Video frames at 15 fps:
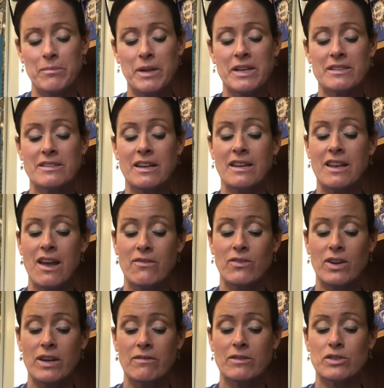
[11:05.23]
because he never
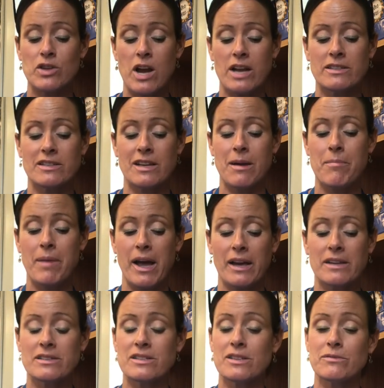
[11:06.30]
even tried to come
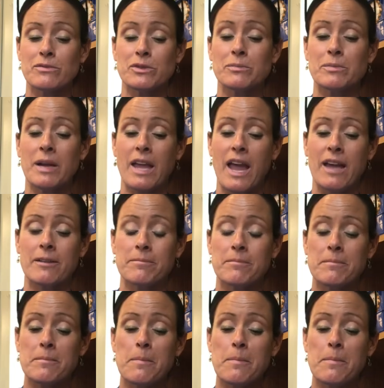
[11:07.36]
back into the room again.